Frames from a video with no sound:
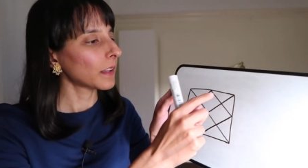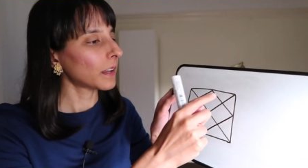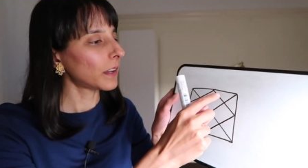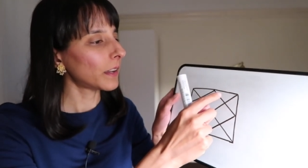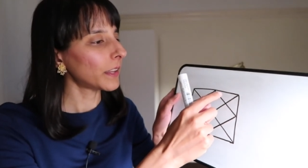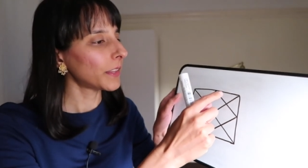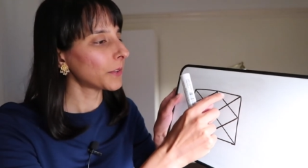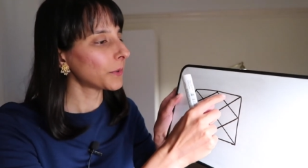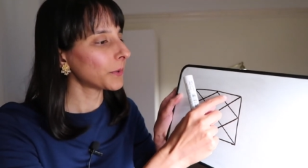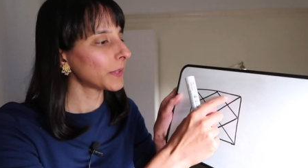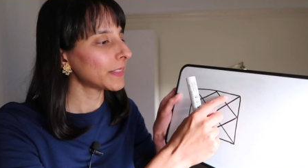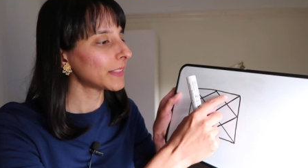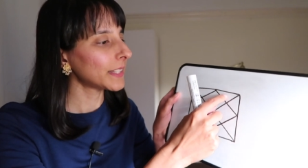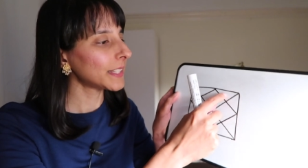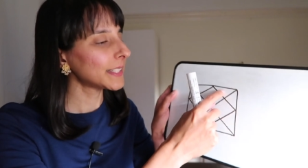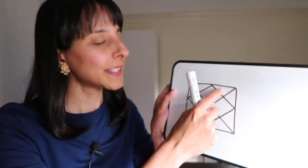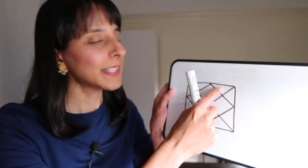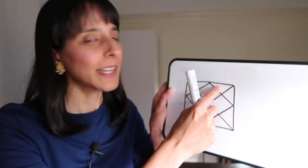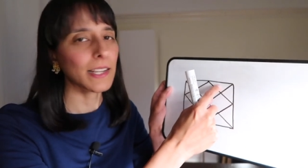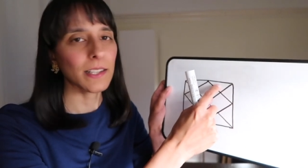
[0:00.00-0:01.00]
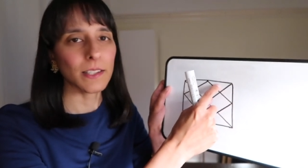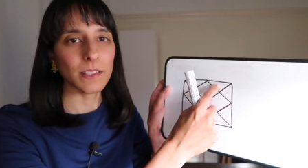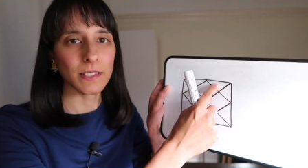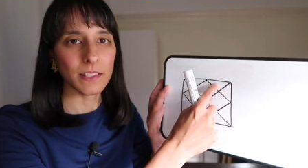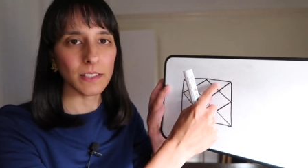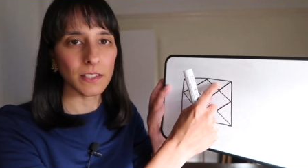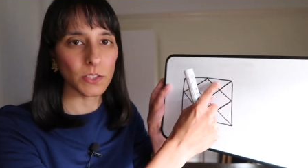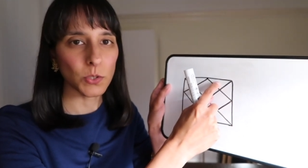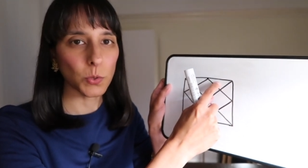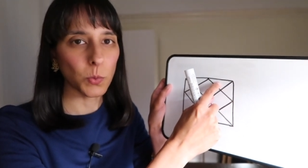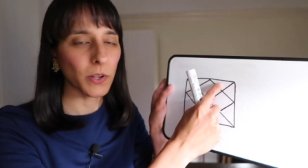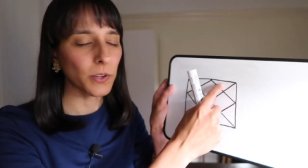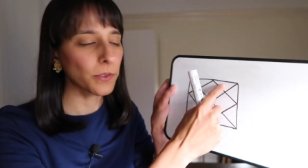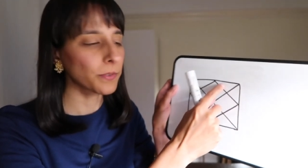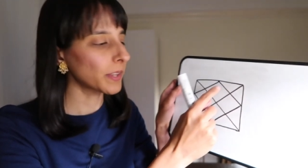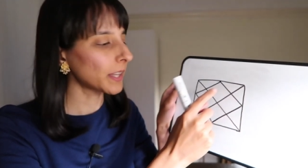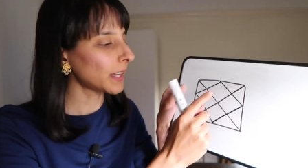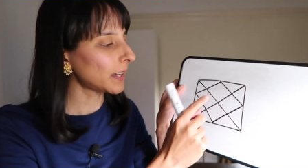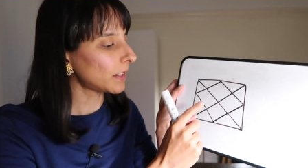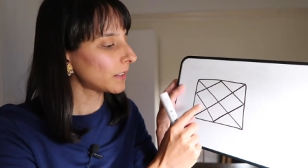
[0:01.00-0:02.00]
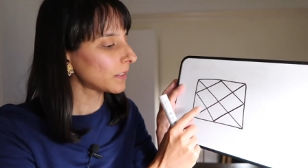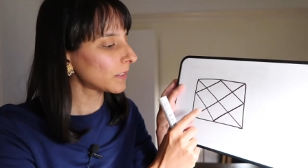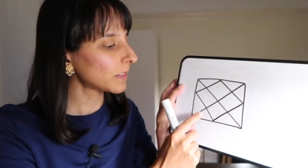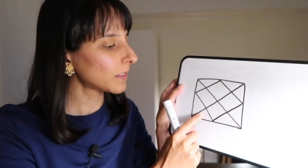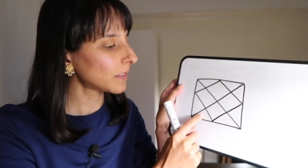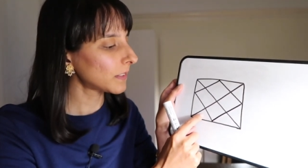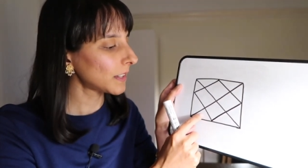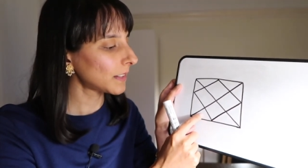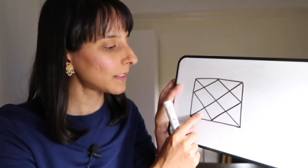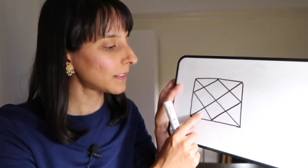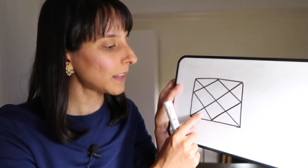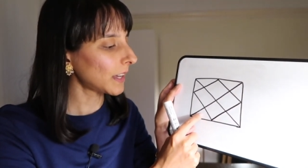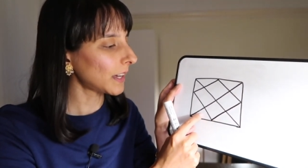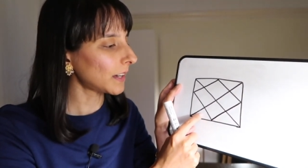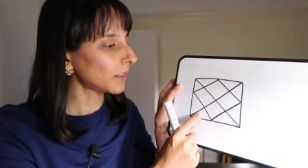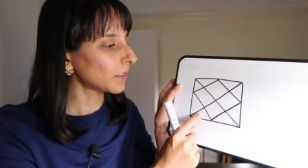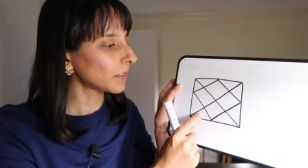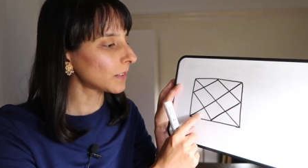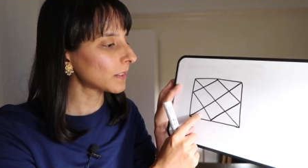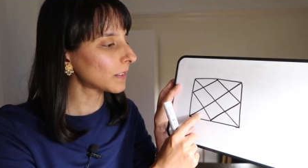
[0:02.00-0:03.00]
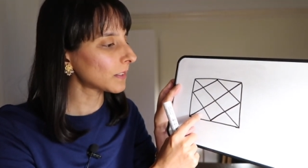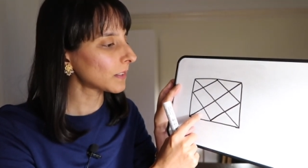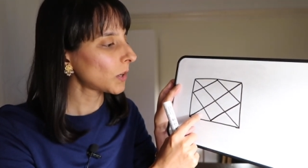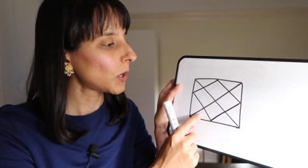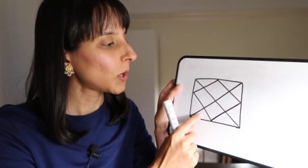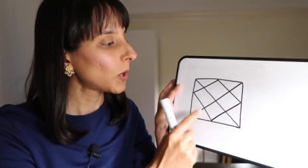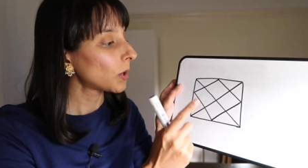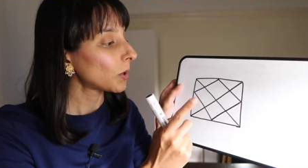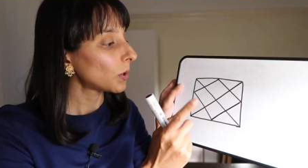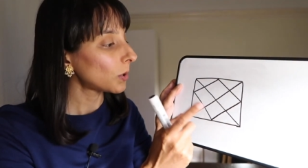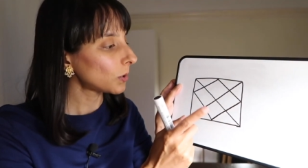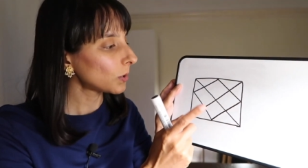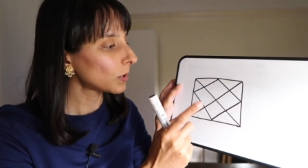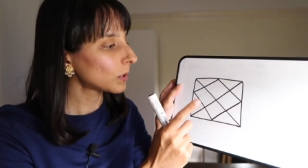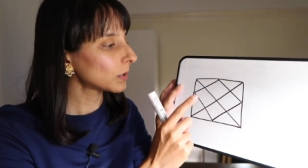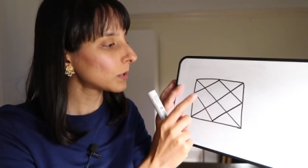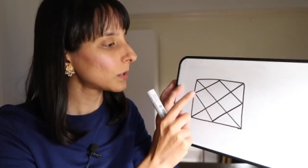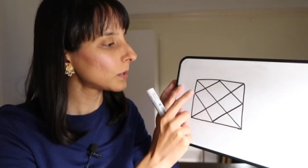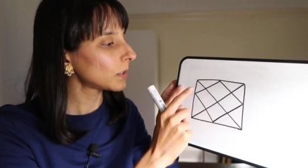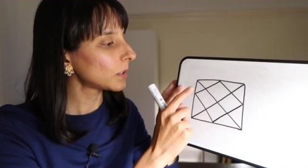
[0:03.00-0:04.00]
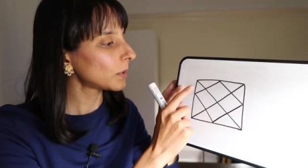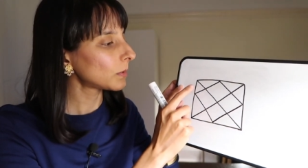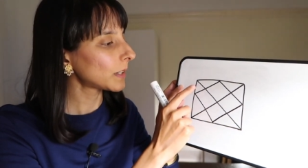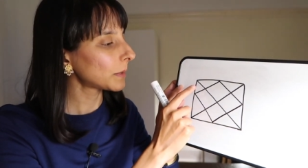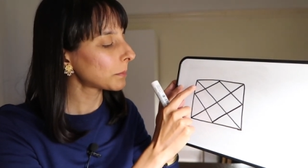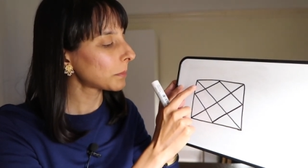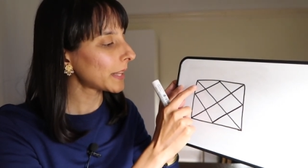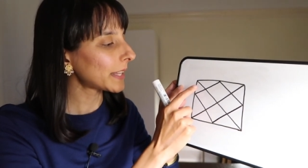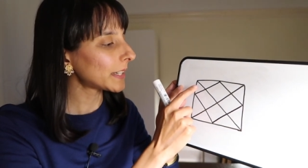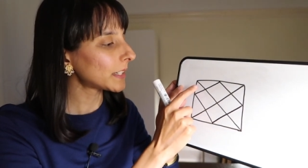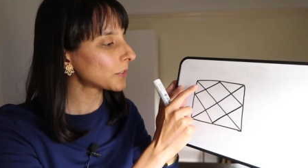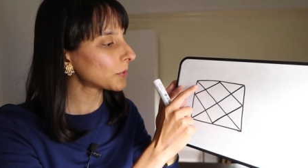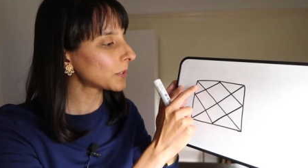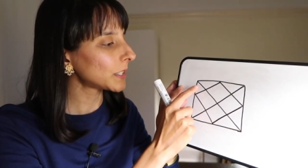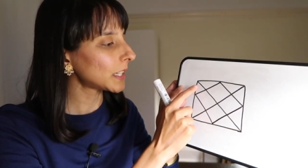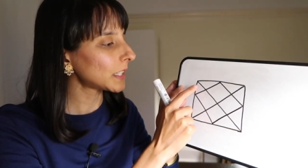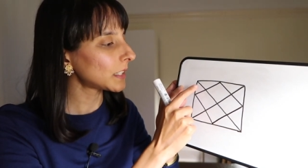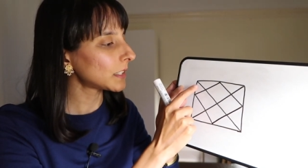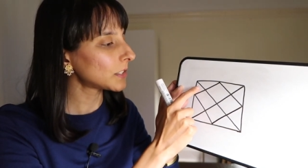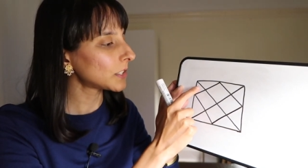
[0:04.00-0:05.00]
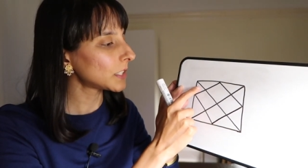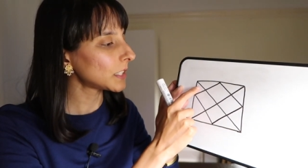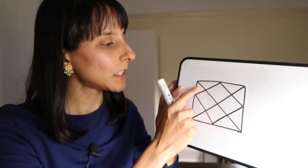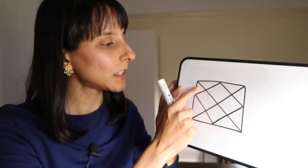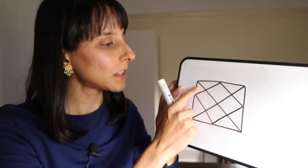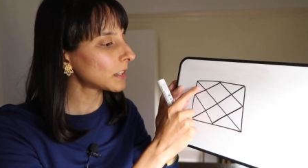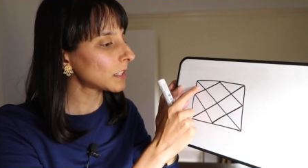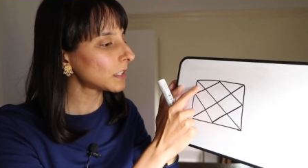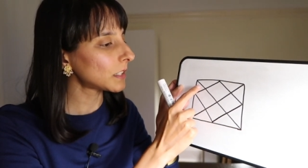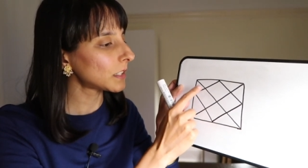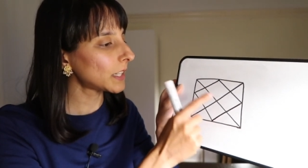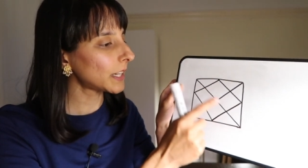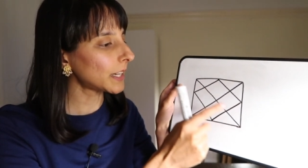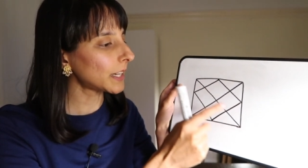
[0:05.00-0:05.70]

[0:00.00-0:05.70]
either in these houses, twelfth house, sixth house, or you run planetary energy third